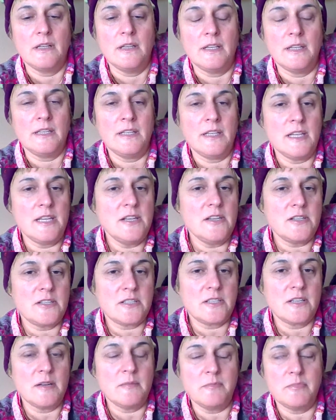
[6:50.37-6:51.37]
a
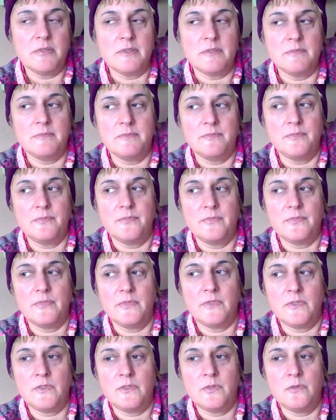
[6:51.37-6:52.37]
kinship
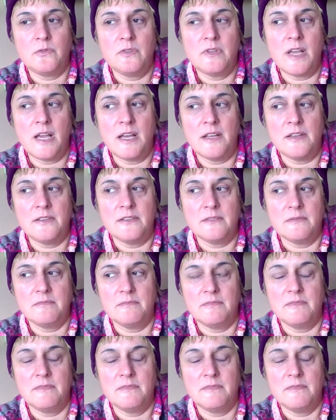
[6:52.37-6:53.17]
to that